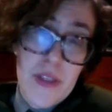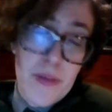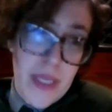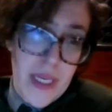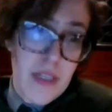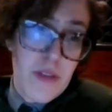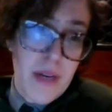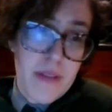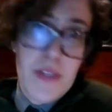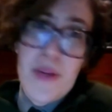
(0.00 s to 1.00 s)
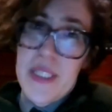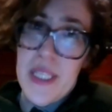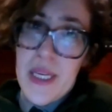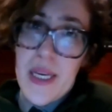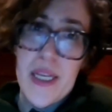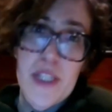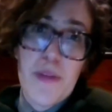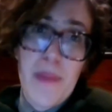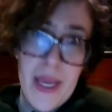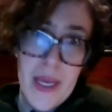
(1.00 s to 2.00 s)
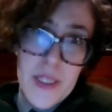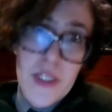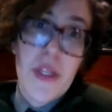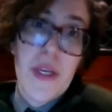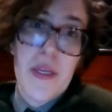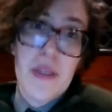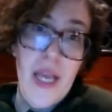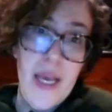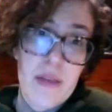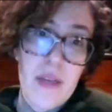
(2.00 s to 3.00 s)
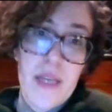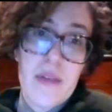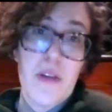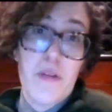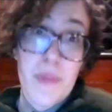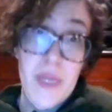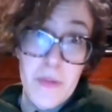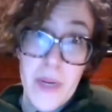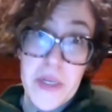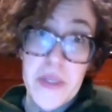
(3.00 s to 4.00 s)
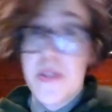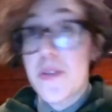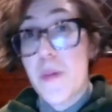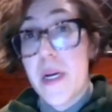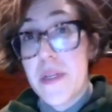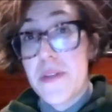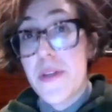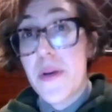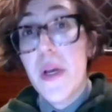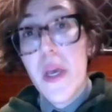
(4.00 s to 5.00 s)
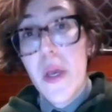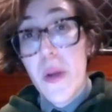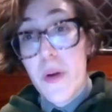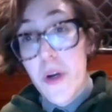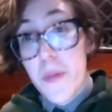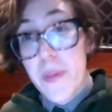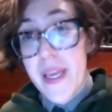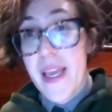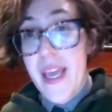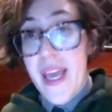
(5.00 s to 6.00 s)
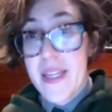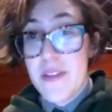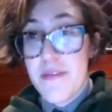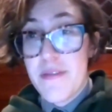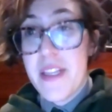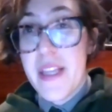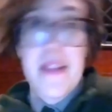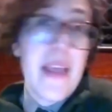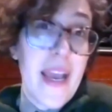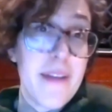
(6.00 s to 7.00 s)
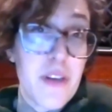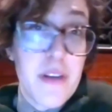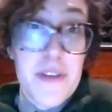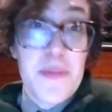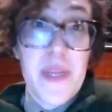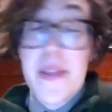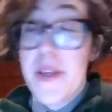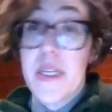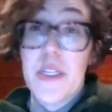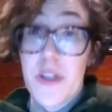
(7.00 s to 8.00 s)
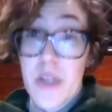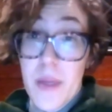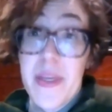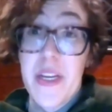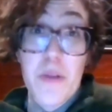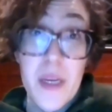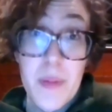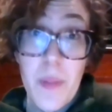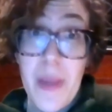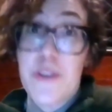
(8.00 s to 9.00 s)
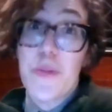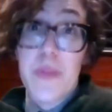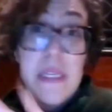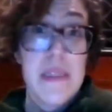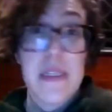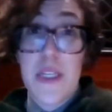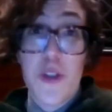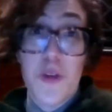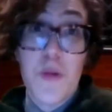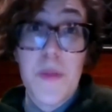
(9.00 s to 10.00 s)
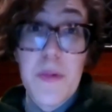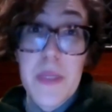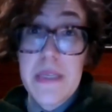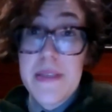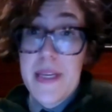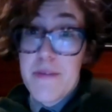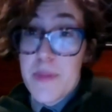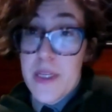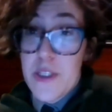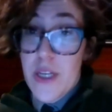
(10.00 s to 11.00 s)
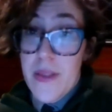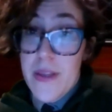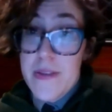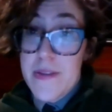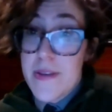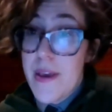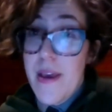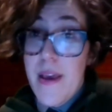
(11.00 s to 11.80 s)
They're planning to travel to Antigua and Jamaica to look at, at, at, Caribbean records as well. So we're hoping and feeling like after our first meeting, they're going to turn up an incredible amount. So please stay tuned. We'll be releasing information on this.